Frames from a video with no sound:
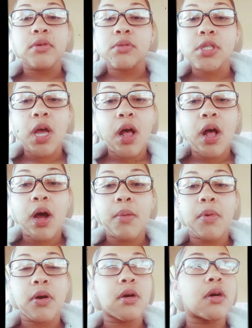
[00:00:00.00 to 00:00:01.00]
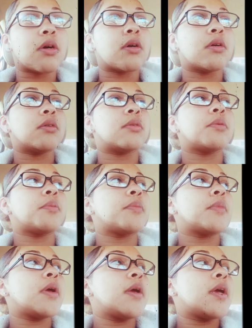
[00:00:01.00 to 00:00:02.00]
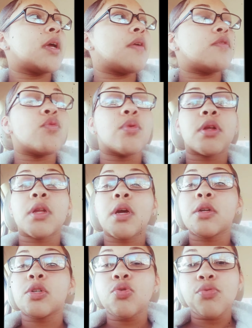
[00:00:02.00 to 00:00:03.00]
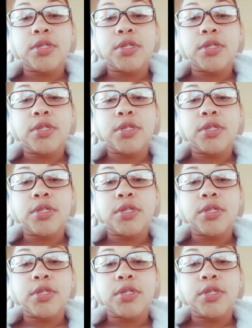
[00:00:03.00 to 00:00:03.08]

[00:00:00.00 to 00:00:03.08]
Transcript: no job. If you want to learn a new